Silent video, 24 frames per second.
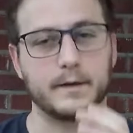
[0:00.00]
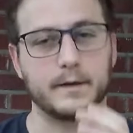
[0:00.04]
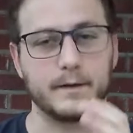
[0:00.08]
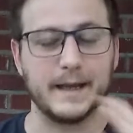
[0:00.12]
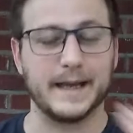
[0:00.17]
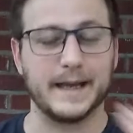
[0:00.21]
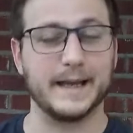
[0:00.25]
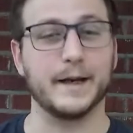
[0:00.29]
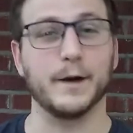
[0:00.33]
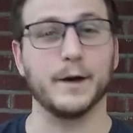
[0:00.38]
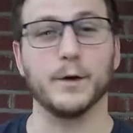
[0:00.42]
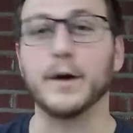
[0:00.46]

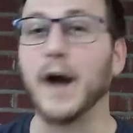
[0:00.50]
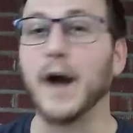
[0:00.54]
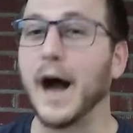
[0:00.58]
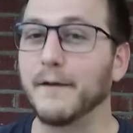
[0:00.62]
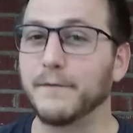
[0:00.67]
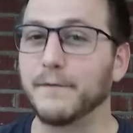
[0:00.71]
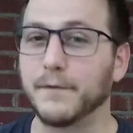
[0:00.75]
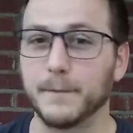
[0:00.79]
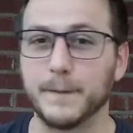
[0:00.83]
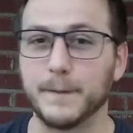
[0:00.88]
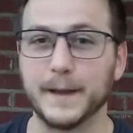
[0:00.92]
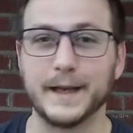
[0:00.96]
you know,
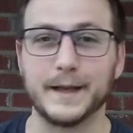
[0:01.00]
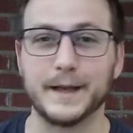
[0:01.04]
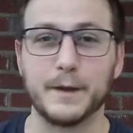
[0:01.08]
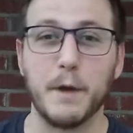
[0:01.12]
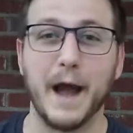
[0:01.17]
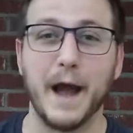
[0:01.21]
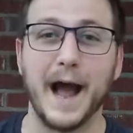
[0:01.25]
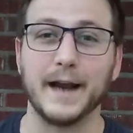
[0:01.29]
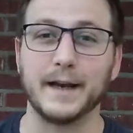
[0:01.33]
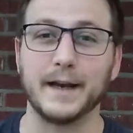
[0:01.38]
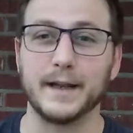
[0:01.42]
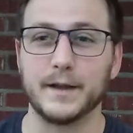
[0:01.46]
God forbid you
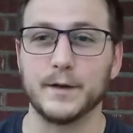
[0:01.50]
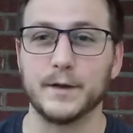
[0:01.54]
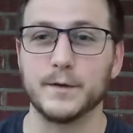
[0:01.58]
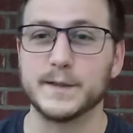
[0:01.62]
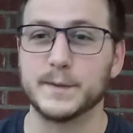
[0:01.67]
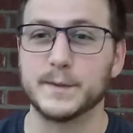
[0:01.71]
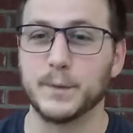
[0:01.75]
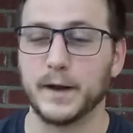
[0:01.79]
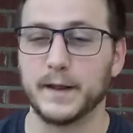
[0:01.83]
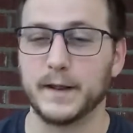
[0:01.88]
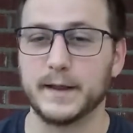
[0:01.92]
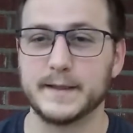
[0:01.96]
had to
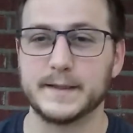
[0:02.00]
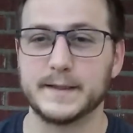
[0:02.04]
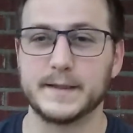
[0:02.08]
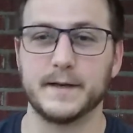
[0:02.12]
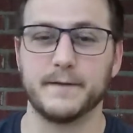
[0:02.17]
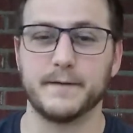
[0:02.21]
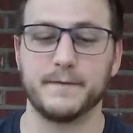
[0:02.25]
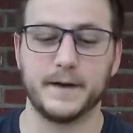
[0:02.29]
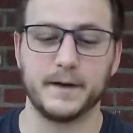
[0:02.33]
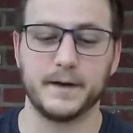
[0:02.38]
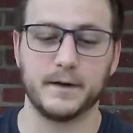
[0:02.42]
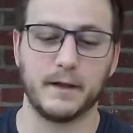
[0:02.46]
use one of these
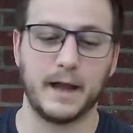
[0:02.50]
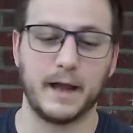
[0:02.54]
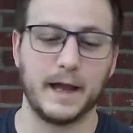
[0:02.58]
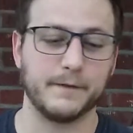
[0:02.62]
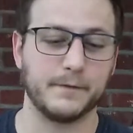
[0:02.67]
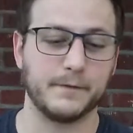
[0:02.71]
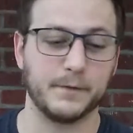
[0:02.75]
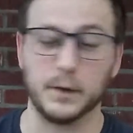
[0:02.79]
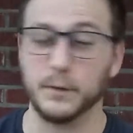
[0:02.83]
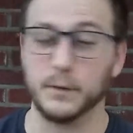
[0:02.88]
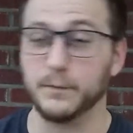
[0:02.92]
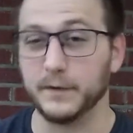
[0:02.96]
to defend your
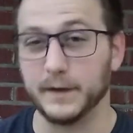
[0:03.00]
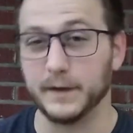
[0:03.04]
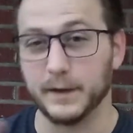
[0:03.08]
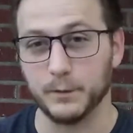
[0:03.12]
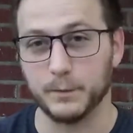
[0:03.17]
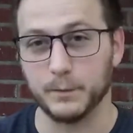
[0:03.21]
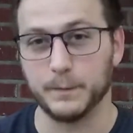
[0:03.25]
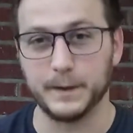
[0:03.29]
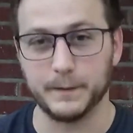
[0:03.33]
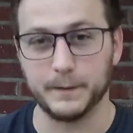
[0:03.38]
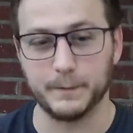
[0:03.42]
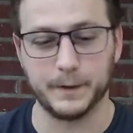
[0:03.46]
life, hopefully it
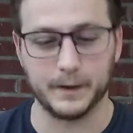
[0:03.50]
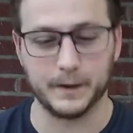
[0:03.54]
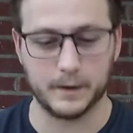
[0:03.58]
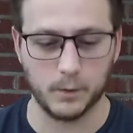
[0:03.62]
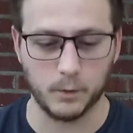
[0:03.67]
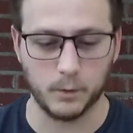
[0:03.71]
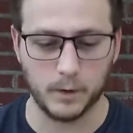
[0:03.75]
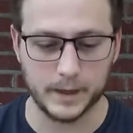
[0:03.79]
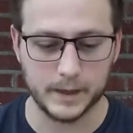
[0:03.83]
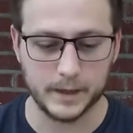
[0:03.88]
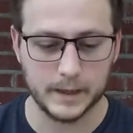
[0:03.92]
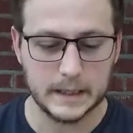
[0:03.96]
would be a
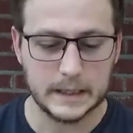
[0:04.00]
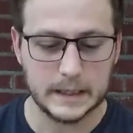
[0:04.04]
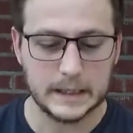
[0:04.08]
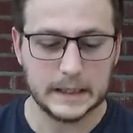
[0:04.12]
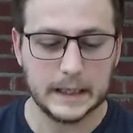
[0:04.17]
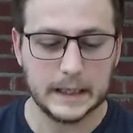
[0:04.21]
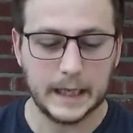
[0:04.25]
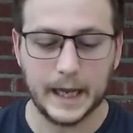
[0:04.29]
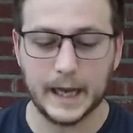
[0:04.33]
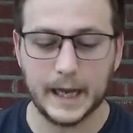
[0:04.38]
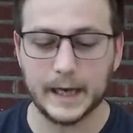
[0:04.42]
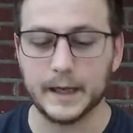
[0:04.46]
bigger one,
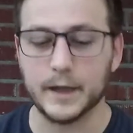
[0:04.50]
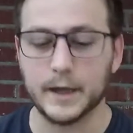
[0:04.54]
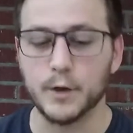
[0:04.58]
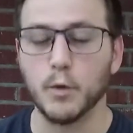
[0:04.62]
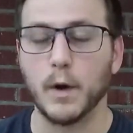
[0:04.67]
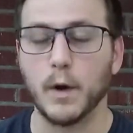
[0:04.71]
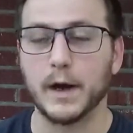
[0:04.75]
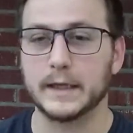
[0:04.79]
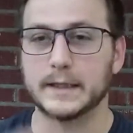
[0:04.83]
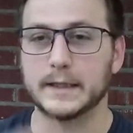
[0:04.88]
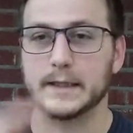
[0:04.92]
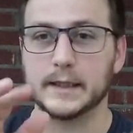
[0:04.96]
and you
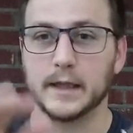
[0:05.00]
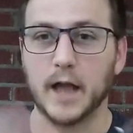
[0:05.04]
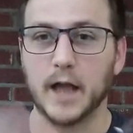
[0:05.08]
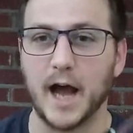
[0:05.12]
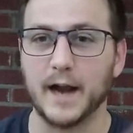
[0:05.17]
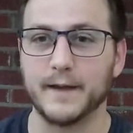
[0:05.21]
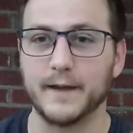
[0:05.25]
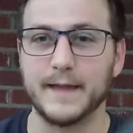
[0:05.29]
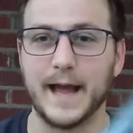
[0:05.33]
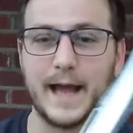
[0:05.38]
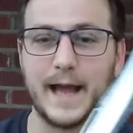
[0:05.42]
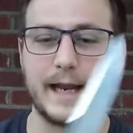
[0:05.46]
wanted to
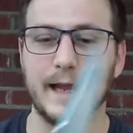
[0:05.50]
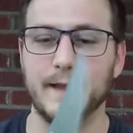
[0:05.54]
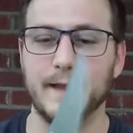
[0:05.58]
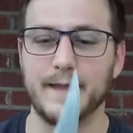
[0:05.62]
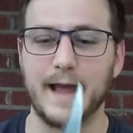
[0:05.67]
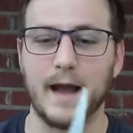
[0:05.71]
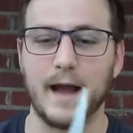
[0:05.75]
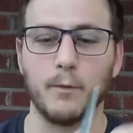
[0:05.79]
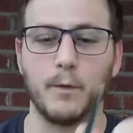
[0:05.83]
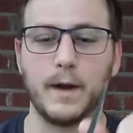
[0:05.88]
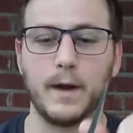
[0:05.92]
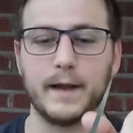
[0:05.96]
lock that in
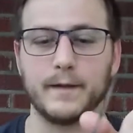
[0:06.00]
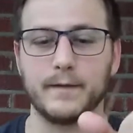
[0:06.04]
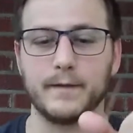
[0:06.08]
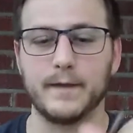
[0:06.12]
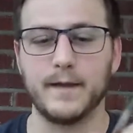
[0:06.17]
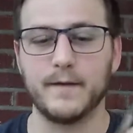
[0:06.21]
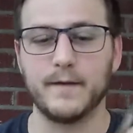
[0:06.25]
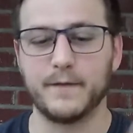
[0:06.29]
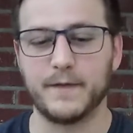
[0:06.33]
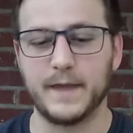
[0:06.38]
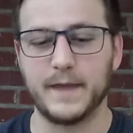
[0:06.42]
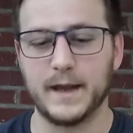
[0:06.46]
that way,
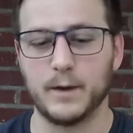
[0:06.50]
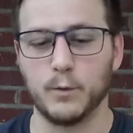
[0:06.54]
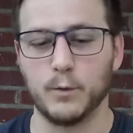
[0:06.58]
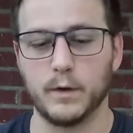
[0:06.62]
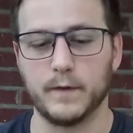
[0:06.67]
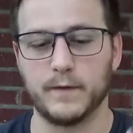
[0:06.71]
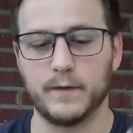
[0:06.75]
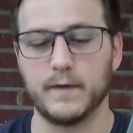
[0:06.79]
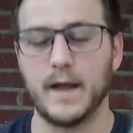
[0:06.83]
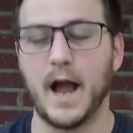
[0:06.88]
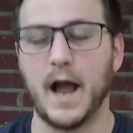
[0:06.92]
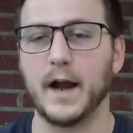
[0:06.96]
this thing
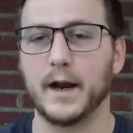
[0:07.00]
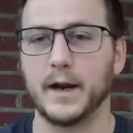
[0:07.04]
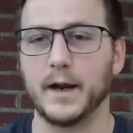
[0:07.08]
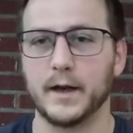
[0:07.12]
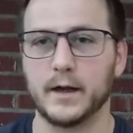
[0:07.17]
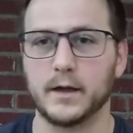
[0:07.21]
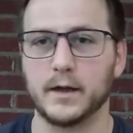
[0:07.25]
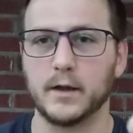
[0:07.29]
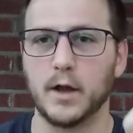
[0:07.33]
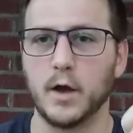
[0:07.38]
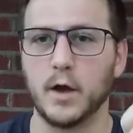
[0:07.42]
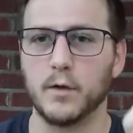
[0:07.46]
was not going
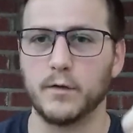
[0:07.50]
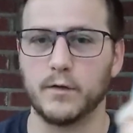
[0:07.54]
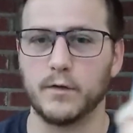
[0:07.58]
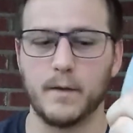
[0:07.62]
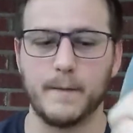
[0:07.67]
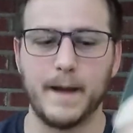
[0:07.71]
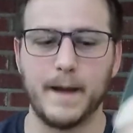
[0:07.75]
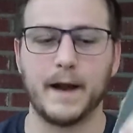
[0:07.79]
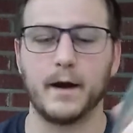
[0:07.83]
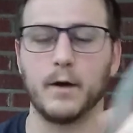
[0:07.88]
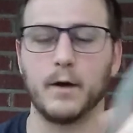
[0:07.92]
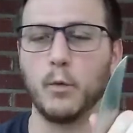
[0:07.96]
to close no
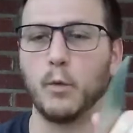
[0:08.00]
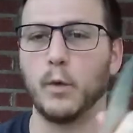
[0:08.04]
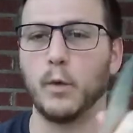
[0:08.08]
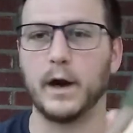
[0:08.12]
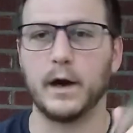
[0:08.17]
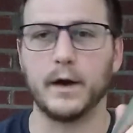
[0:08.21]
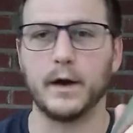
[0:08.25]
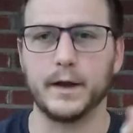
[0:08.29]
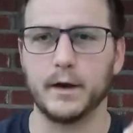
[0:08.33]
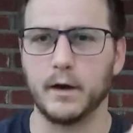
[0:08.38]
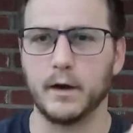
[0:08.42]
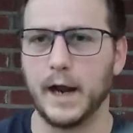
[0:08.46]
matter
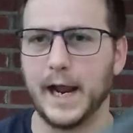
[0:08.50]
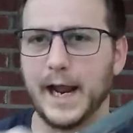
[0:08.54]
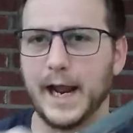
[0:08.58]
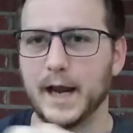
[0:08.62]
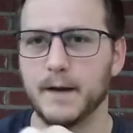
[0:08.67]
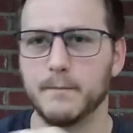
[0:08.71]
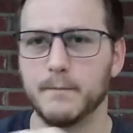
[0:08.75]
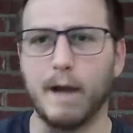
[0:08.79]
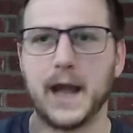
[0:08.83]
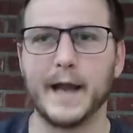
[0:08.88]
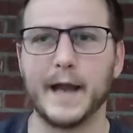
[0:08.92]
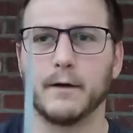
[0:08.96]
where your
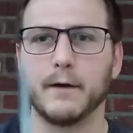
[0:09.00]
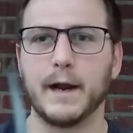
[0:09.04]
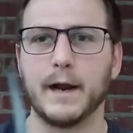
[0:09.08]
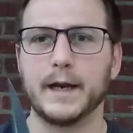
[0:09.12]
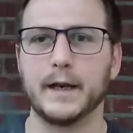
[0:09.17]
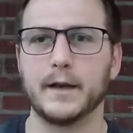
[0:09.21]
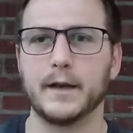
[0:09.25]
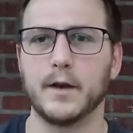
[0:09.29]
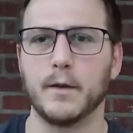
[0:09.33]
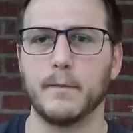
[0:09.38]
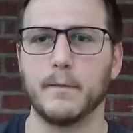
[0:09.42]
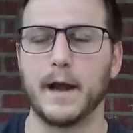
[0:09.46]
hand
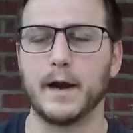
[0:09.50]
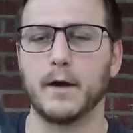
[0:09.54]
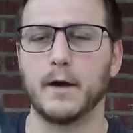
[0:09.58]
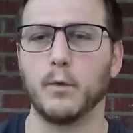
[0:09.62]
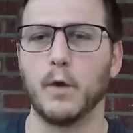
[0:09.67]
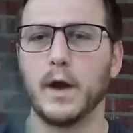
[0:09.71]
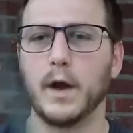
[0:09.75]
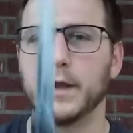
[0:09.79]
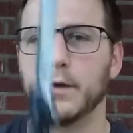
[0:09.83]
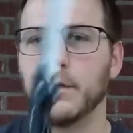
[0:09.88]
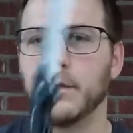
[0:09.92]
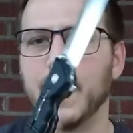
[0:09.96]
migrated, no matter
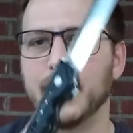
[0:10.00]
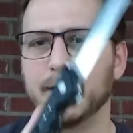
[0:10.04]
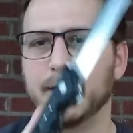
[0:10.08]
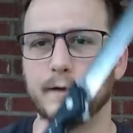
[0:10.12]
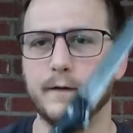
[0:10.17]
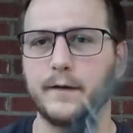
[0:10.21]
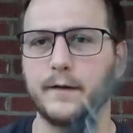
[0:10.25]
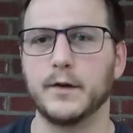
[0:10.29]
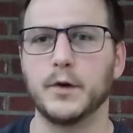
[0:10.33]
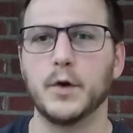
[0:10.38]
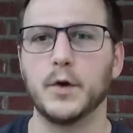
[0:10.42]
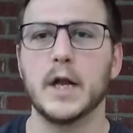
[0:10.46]
what you had to
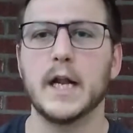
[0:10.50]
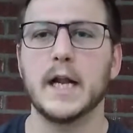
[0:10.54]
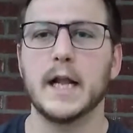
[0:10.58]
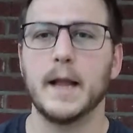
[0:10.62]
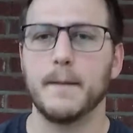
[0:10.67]
do.